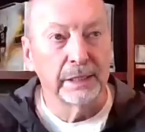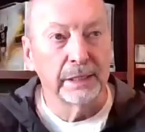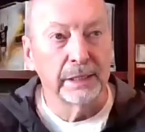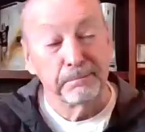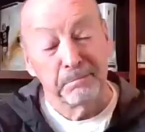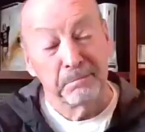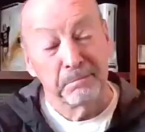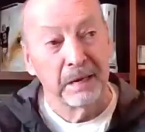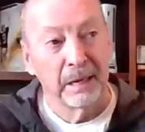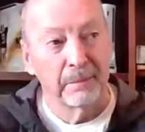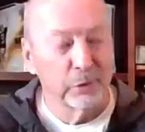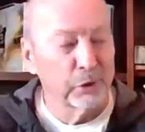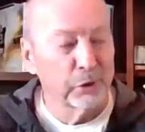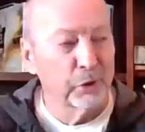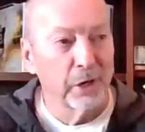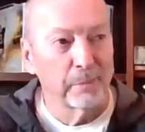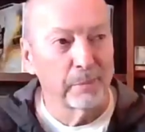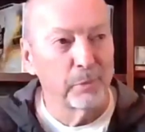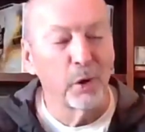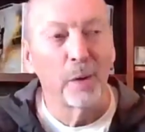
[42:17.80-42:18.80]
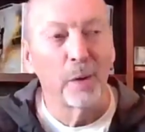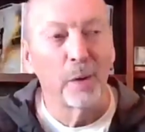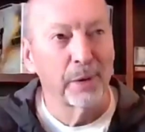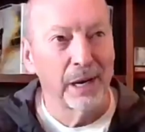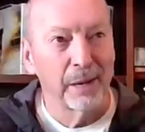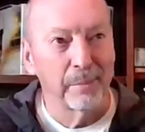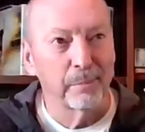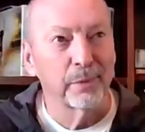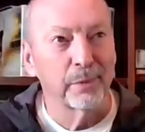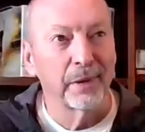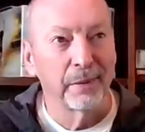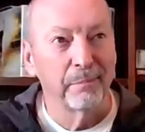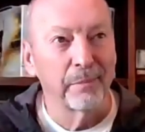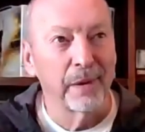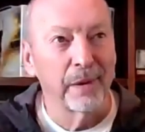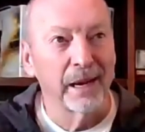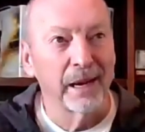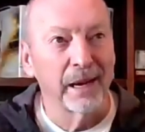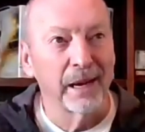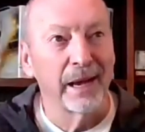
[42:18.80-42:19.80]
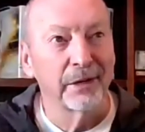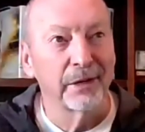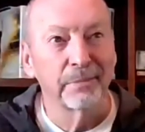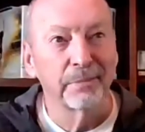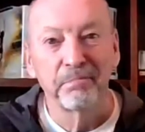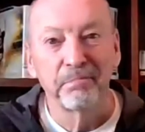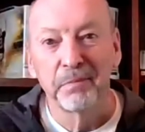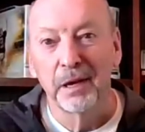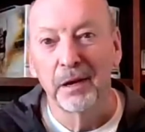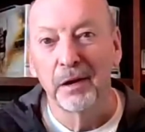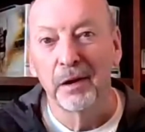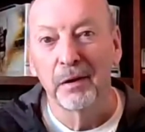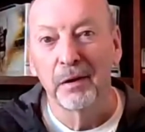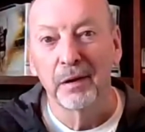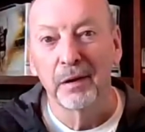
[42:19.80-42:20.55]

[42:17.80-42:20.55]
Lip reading: probably unique. I'm sure I'm not, but I'm in my head,